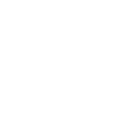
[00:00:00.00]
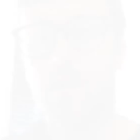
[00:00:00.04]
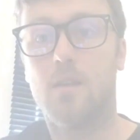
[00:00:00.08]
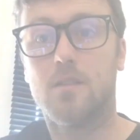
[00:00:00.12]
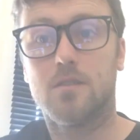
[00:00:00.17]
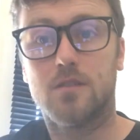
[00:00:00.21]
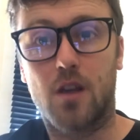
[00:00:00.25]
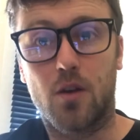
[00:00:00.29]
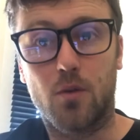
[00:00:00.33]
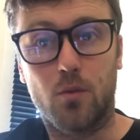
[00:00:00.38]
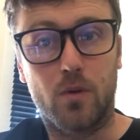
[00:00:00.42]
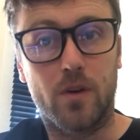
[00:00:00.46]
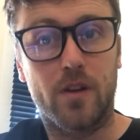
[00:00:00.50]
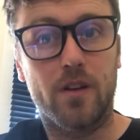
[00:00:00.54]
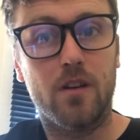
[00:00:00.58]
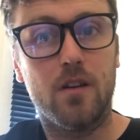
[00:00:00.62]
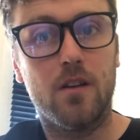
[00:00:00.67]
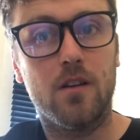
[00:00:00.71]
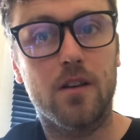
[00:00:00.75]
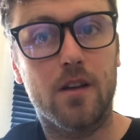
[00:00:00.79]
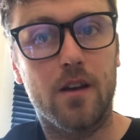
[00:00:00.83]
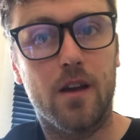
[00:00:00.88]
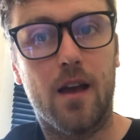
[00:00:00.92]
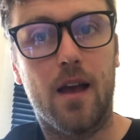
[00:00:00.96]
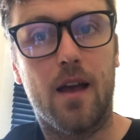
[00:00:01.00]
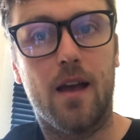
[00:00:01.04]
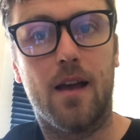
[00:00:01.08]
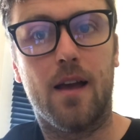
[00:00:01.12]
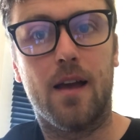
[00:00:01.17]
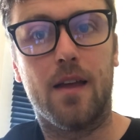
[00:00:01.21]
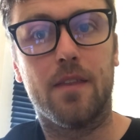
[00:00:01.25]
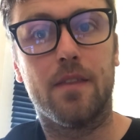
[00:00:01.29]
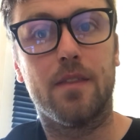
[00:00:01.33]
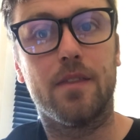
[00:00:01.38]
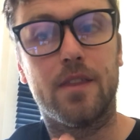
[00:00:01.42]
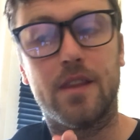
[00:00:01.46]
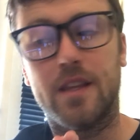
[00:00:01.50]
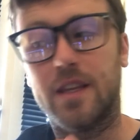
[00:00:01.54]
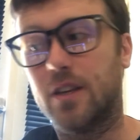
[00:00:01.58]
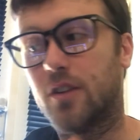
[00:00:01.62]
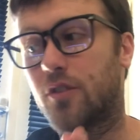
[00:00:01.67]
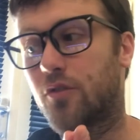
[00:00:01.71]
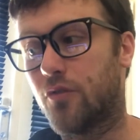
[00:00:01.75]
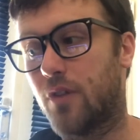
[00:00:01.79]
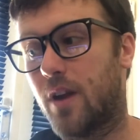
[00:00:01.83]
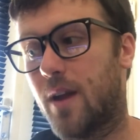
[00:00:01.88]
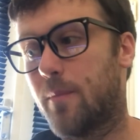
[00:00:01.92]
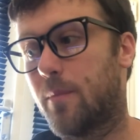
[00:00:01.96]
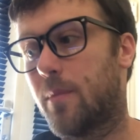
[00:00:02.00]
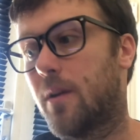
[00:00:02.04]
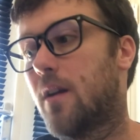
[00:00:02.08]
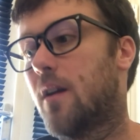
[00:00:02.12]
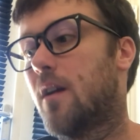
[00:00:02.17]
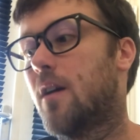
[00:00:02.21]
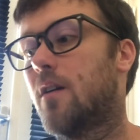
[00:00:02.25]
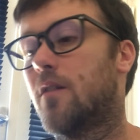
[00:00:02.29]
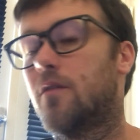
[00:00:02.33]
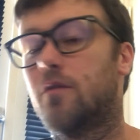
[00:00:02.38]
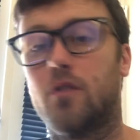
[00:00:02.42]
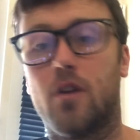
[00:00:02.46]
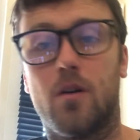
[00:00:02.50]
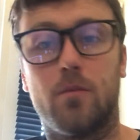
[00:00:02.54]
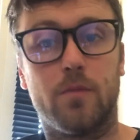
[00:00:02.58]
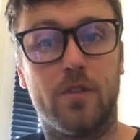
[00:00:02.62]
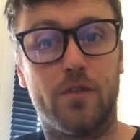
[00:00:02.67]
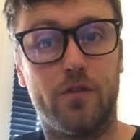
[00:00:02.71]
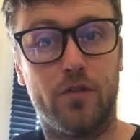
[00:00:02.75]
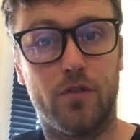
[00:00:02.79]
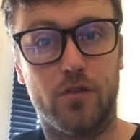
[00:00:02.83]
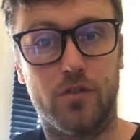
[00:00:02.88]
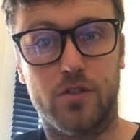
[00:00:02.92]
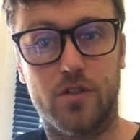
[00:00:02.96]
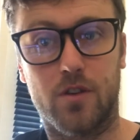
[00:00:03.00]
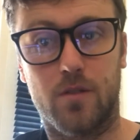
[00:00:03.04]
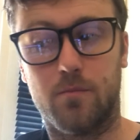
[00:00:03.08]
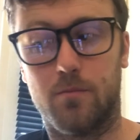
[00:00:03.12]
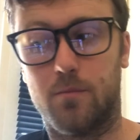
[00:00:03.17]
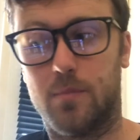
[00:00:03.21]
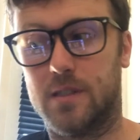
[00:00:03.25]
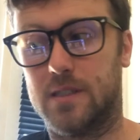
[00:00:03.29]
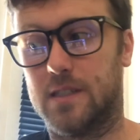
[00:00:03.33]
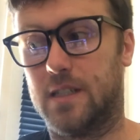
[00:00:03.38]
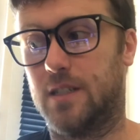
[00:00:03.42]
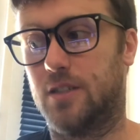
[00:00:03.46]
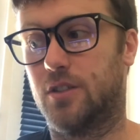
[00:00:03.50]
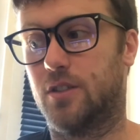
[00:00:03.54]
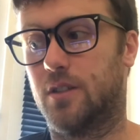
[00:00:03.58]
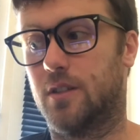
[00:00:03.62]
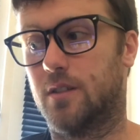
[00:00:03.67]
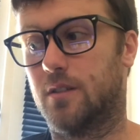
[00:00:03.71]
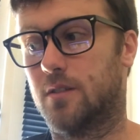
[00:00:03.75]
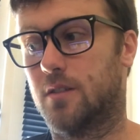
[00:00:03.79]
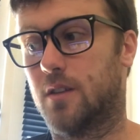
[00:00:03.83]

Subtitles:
So we're going to look at the grip from the front on position.